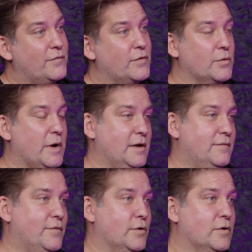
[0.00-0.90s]
for right
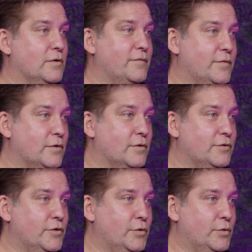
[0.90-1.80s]
for for
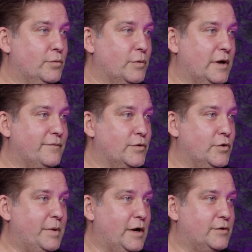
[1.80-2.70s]
new right for
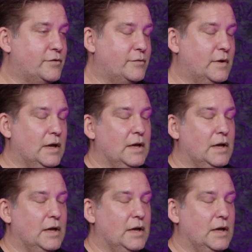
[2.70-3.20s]
new parents